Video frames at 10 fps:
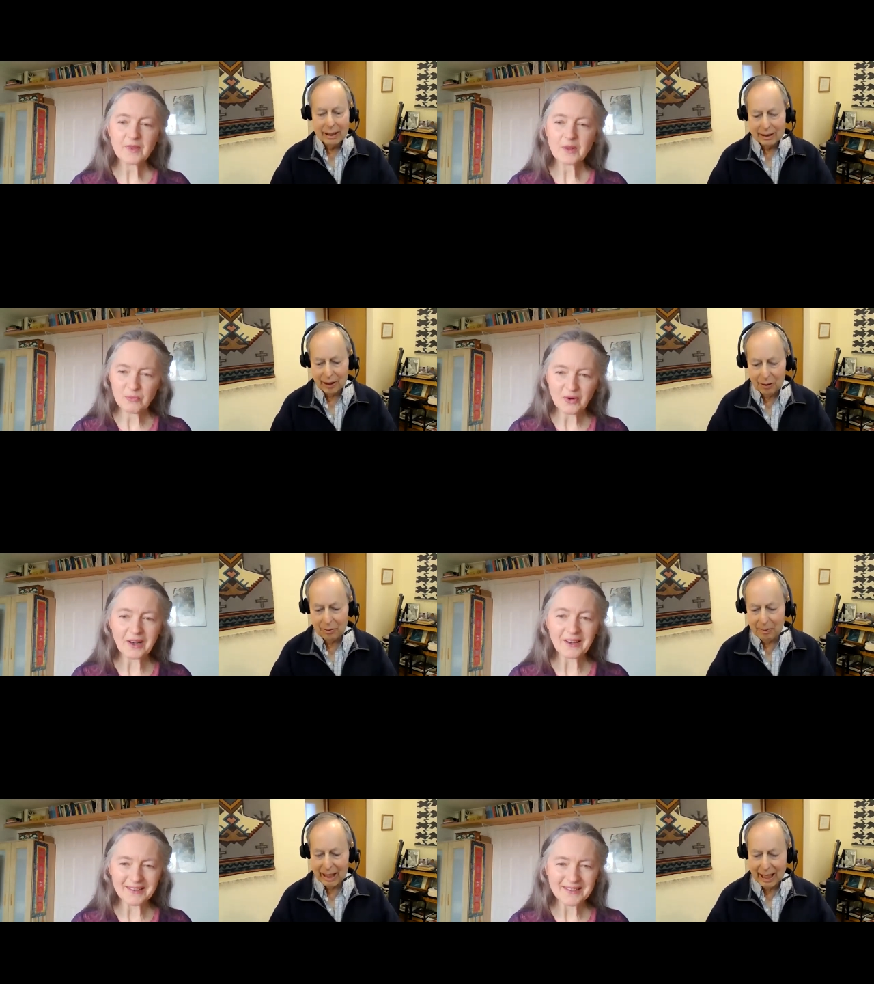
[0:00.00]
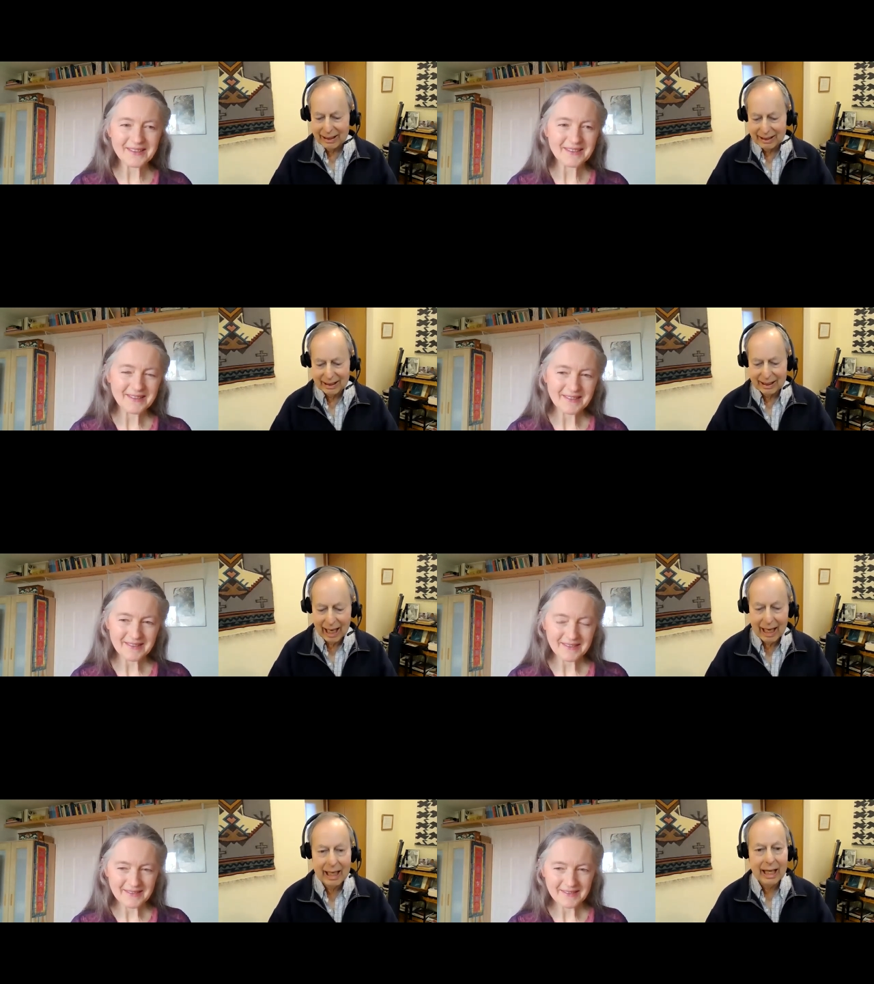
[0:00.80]
Speaker 1: So my guest
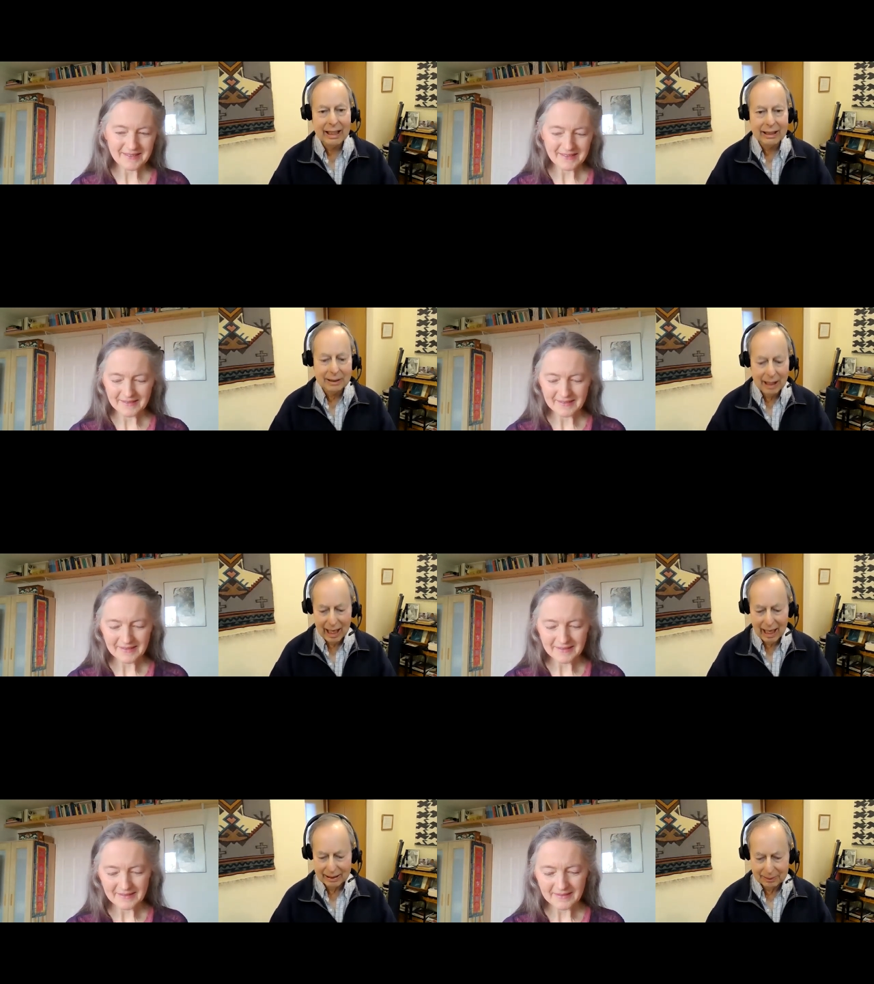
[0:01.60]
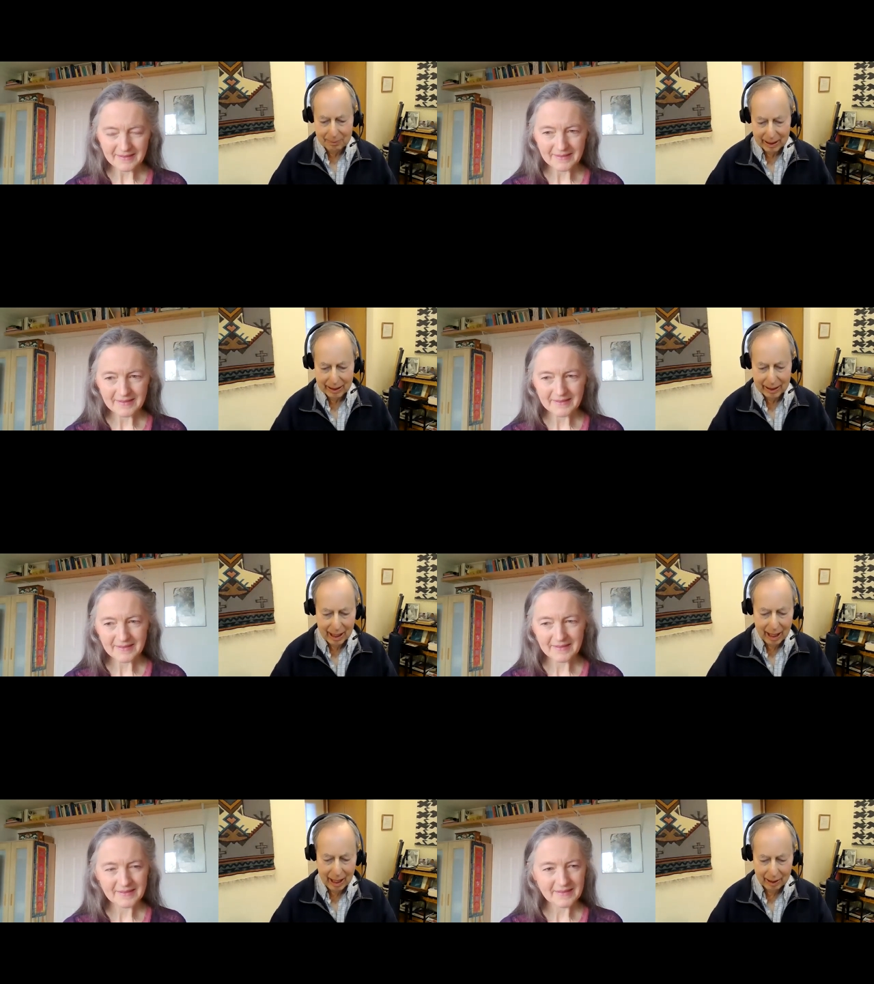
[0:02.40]
today has has been
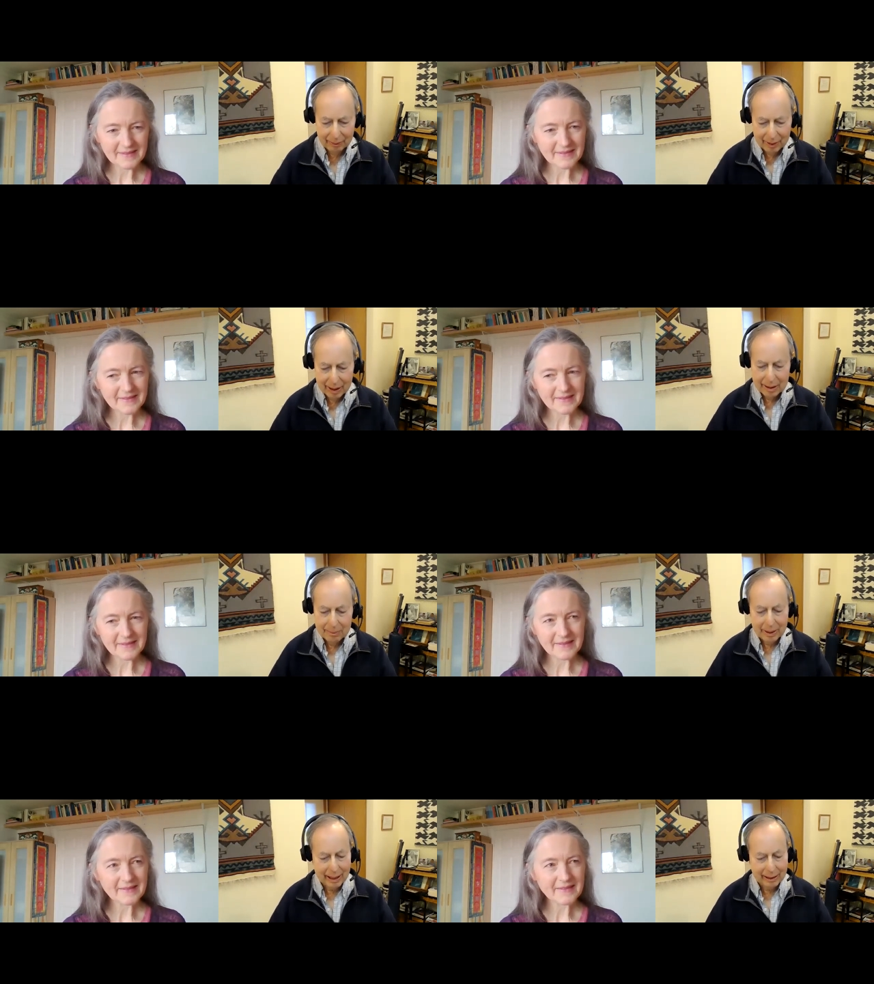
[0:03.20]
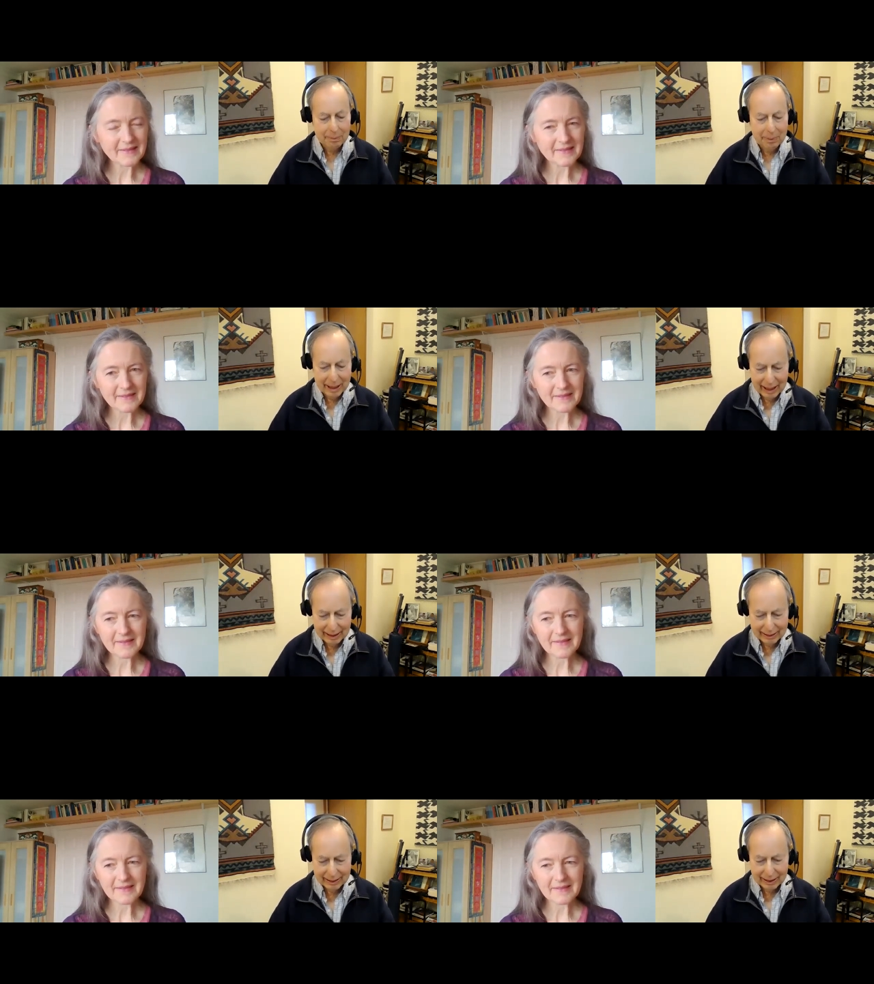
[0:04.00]
uh, Penelope
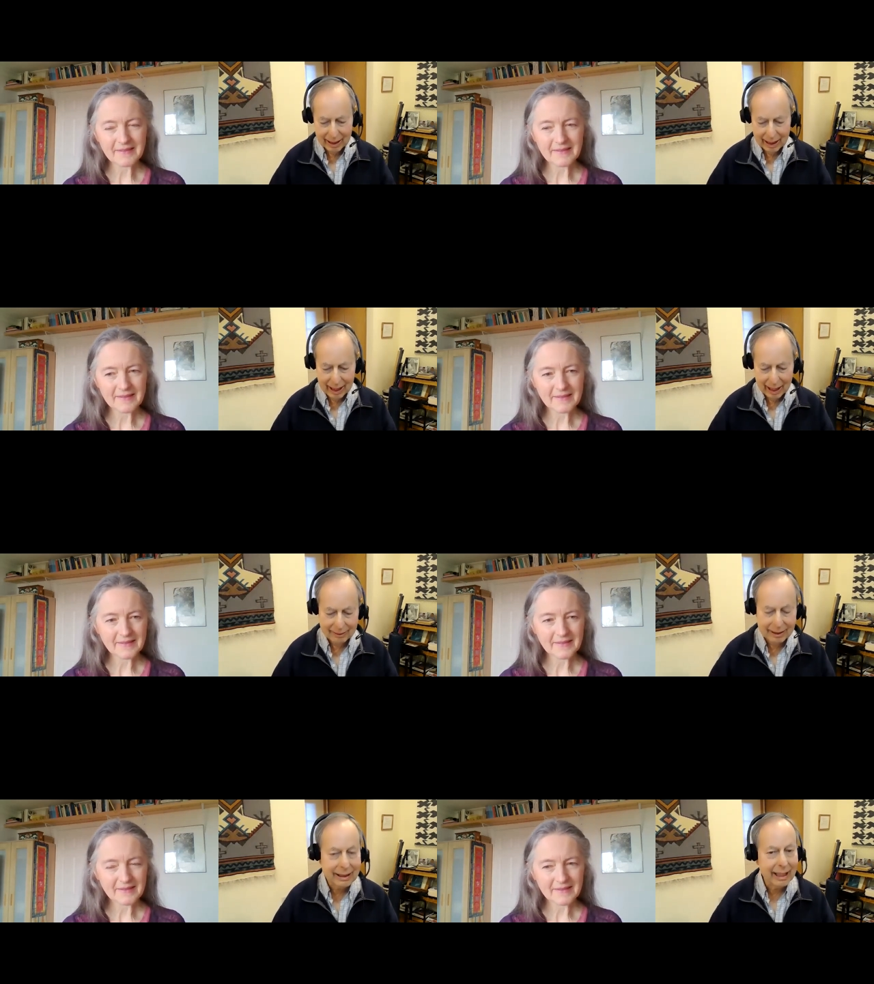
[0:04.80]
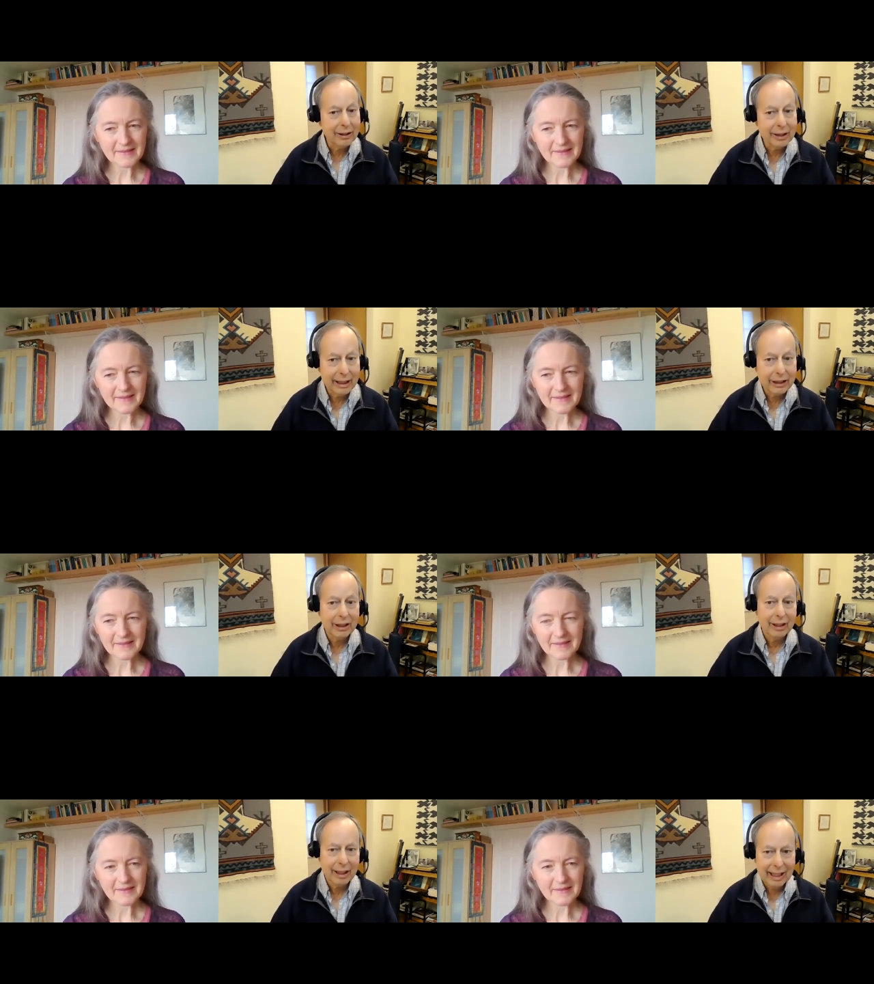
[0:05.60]
Easten, an Alexander
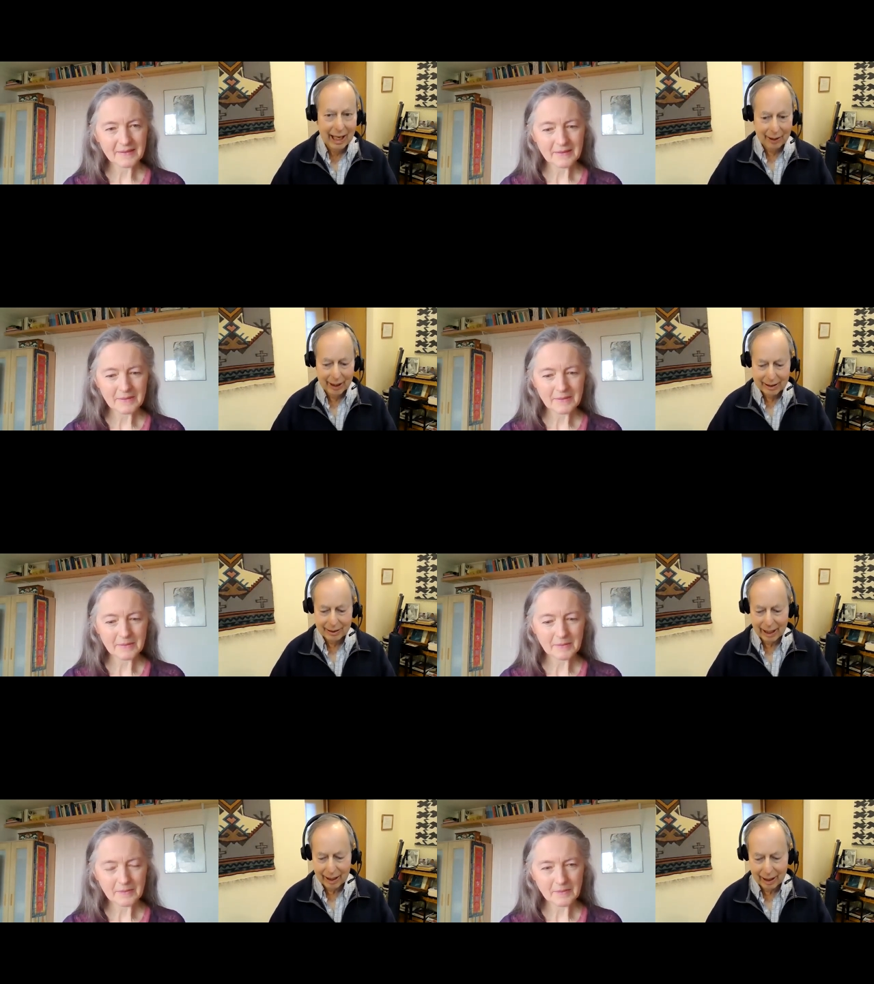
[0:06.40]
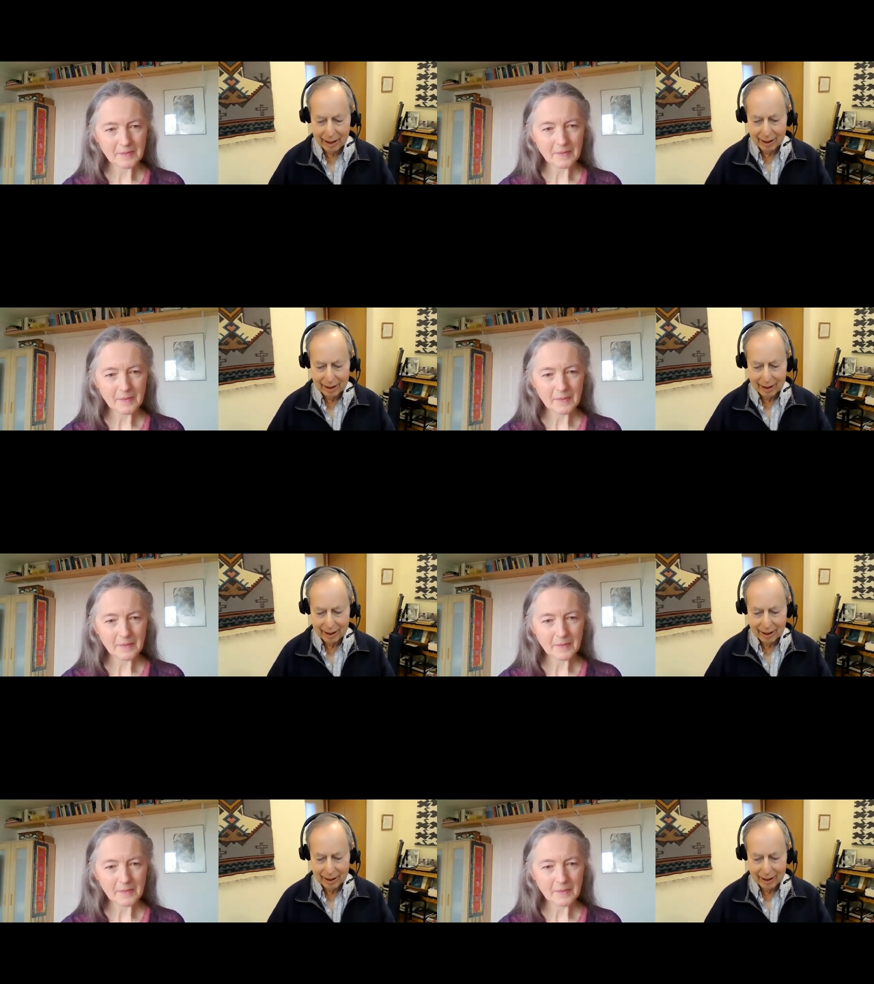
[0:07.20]
teacher in County Clare.